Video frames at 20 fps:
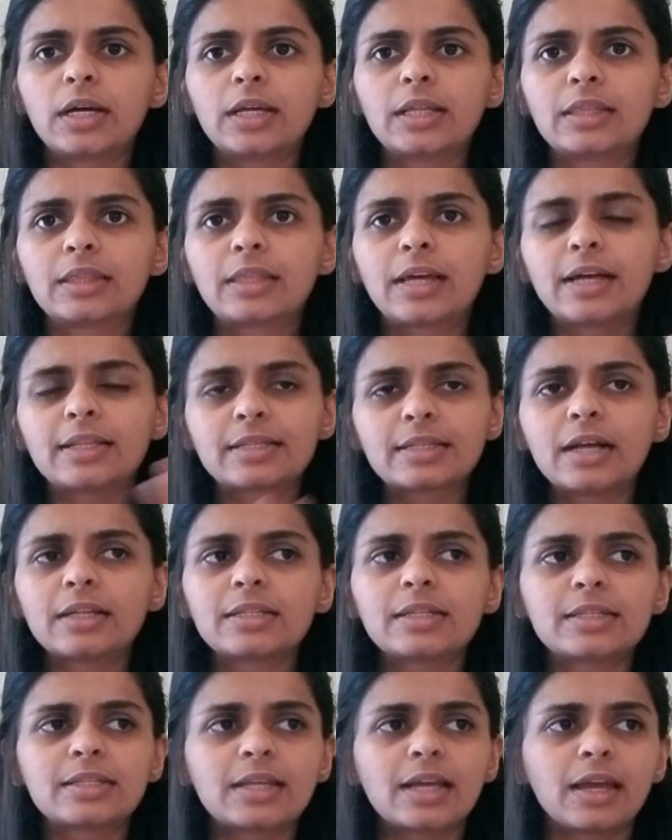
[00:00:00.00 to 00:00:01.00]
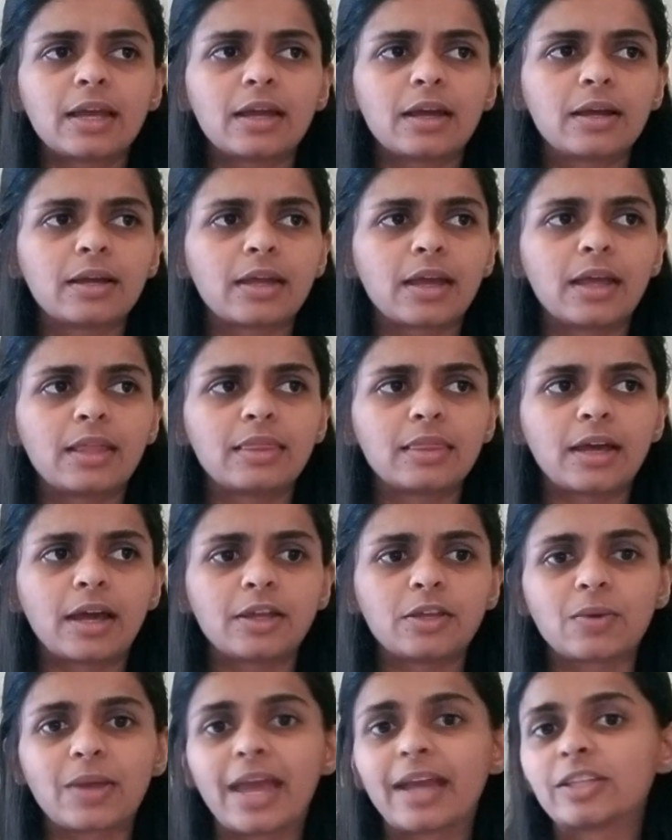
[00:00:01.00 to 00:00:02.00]
that's not to say, again,
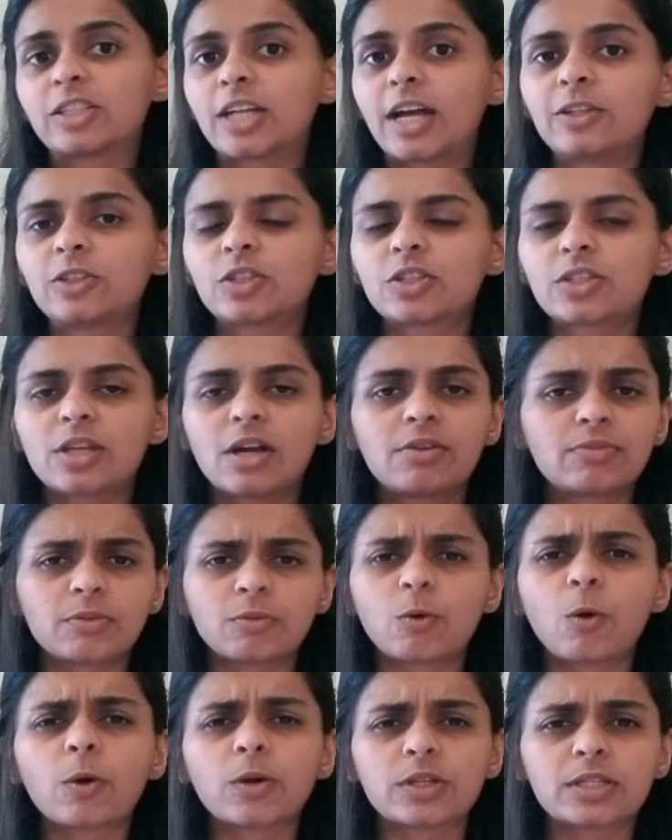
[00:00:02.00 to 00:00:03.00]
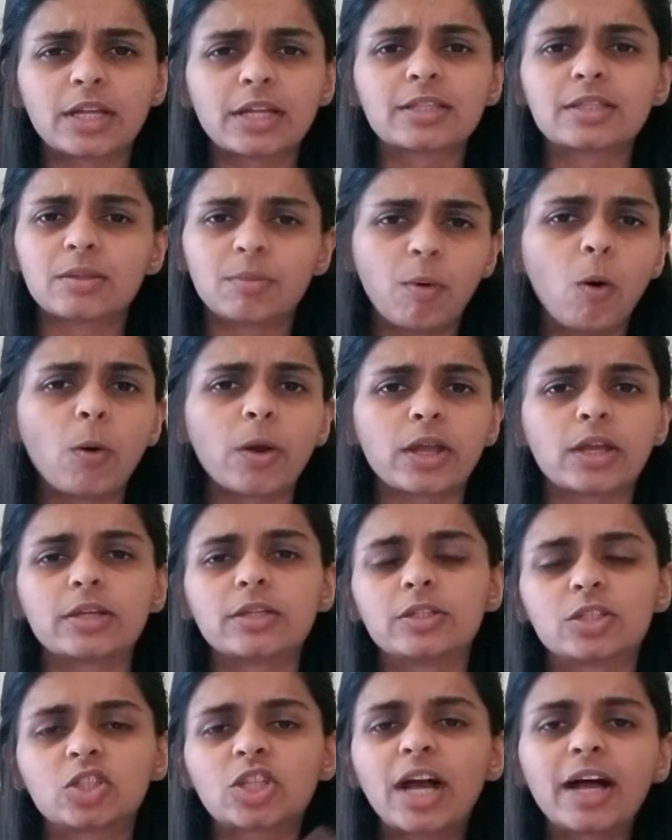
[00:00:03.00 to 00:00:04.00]
that you can't challenge yourself. Of course, that's the point
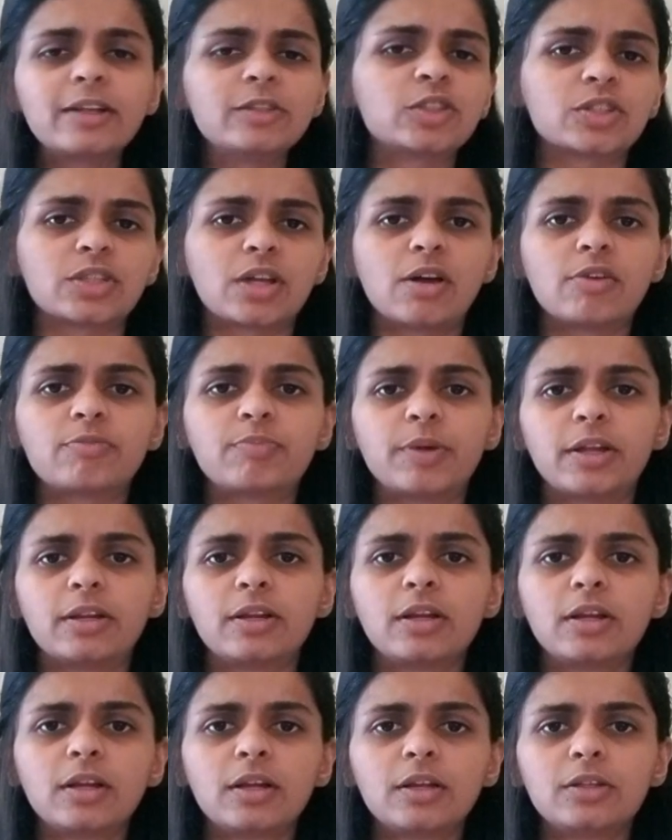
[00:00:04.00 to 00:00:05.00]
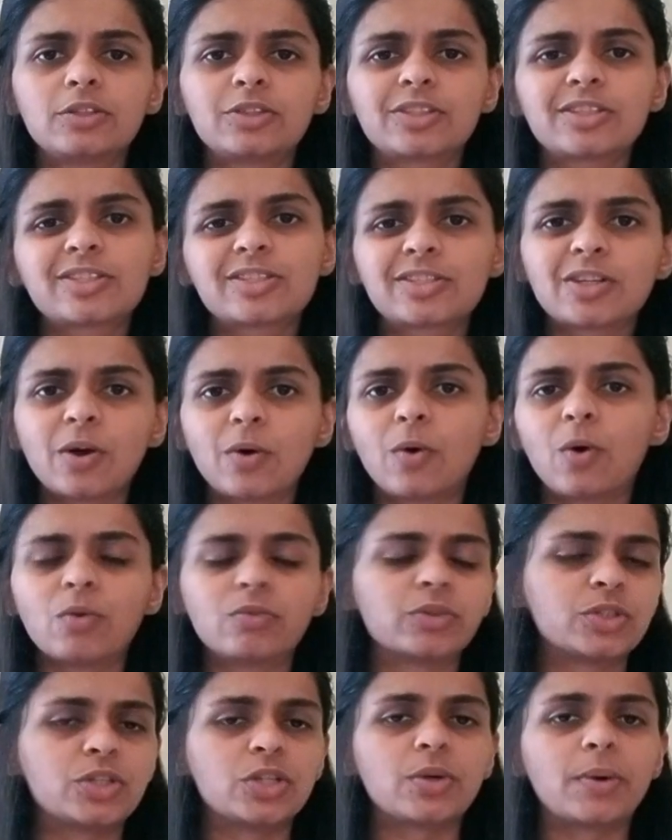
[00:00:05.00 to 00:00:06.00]
is challenge yourself, but just don't
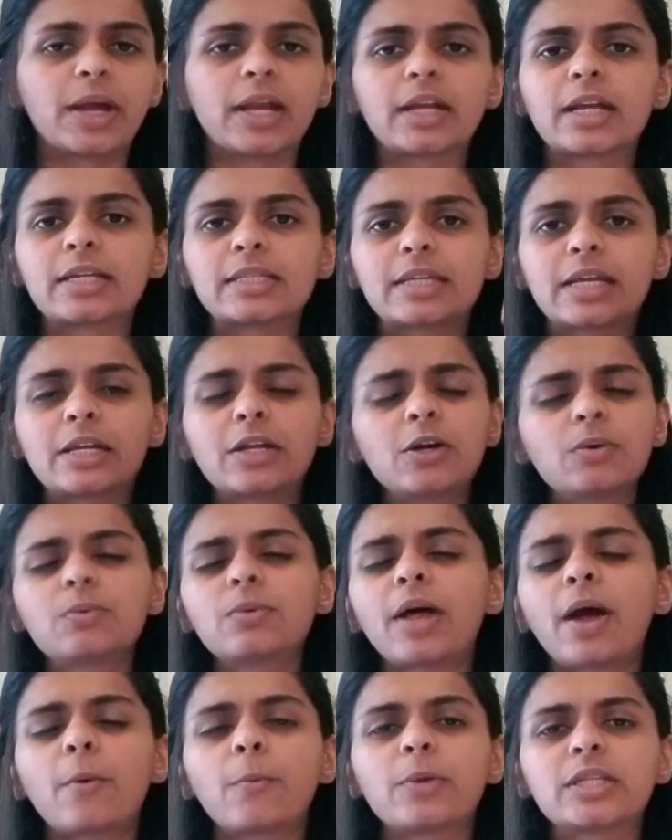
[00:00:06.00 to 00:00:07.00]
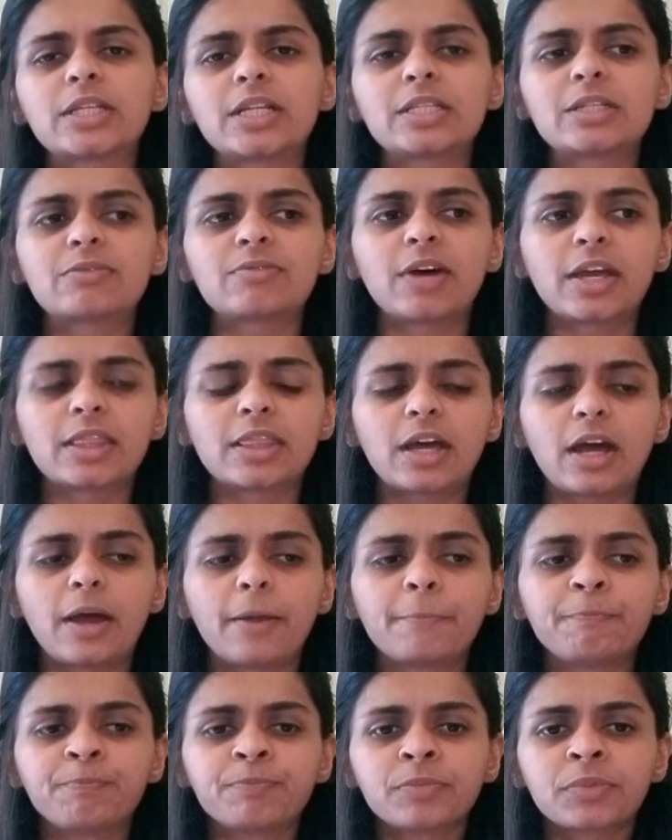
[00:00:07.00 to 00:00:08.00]
overdo it. Because I know that we tend to find that
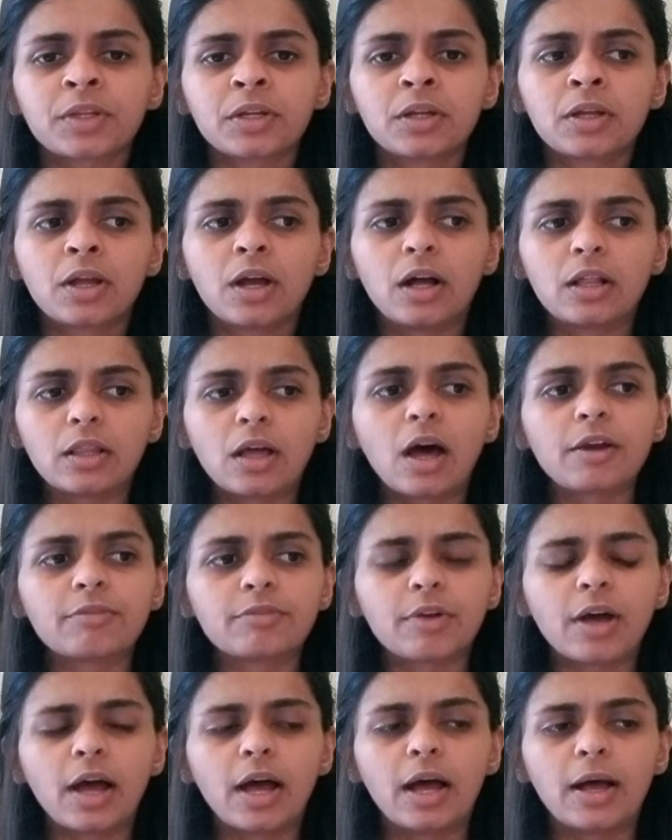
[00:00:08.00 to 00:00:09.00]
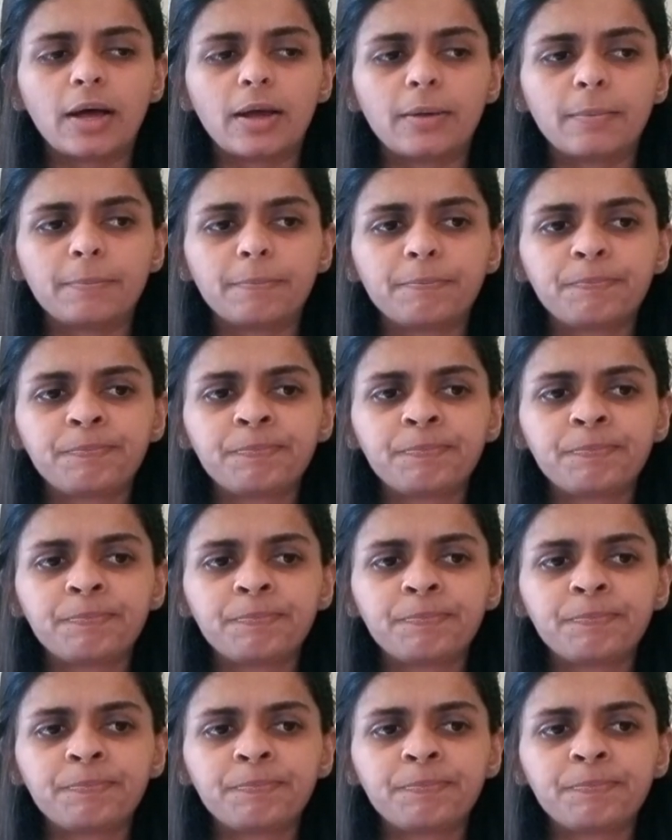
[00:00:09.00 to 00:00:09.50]
a lot of, um,